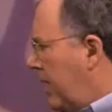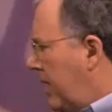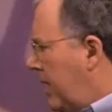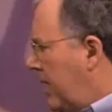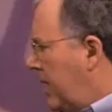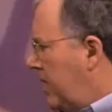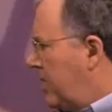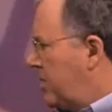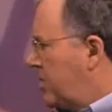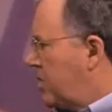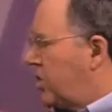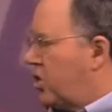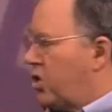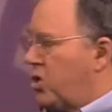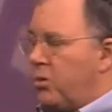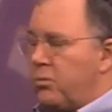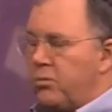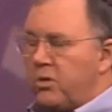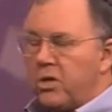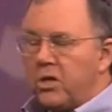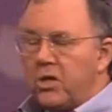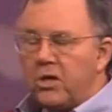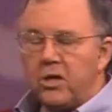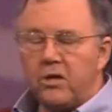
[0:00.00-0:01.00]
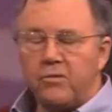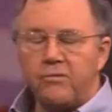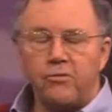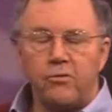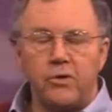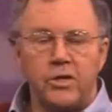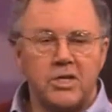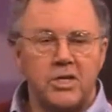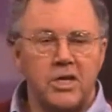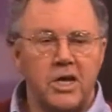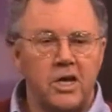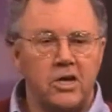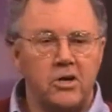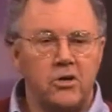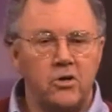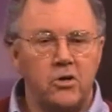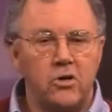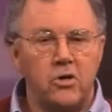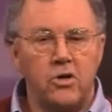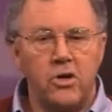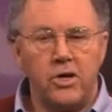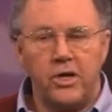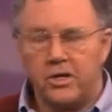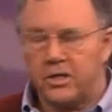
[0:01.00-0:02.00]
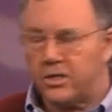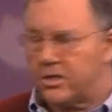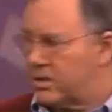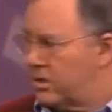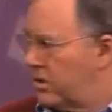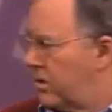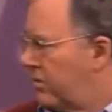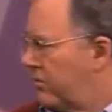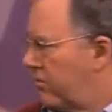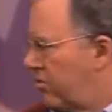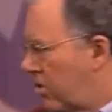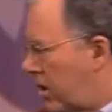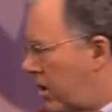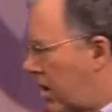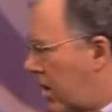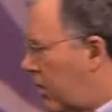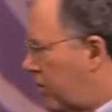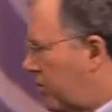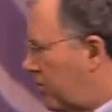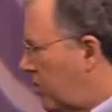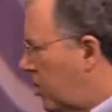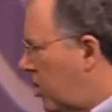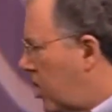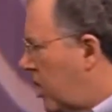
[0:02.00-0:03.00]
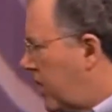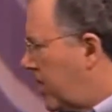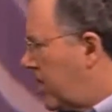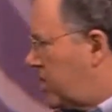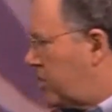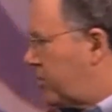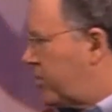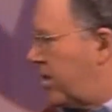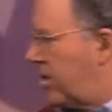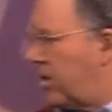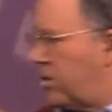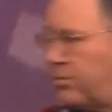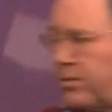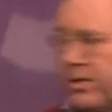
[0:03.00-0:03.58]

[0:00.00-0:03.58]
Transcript: And his cumulative retained earnings for however long he's been in